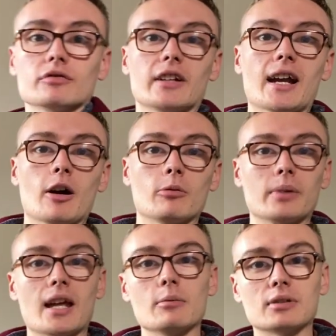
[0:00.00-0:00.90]
something
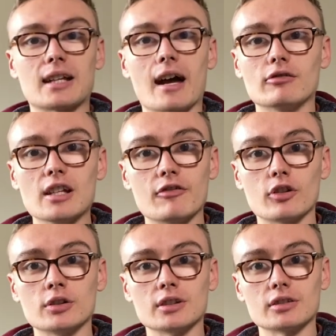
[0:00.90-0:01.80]
out, be able to get a
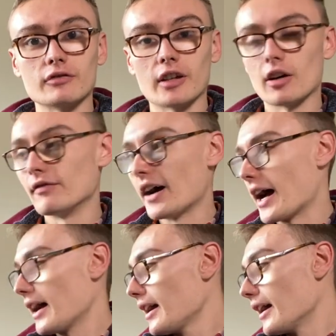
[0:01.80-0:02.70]
refund or something on
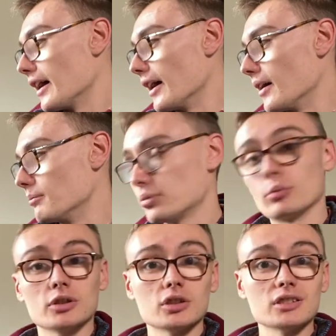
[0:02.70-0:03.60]
that,
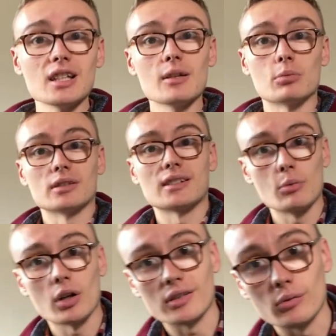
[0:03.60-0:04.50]
but we'll just see,
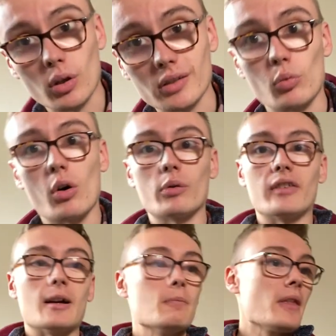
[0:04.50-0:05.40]
what's what
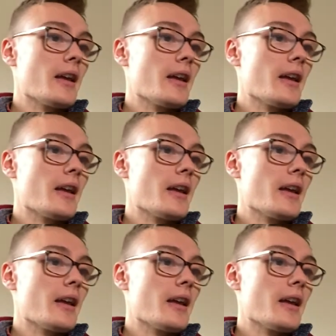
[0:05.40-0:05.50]
with it.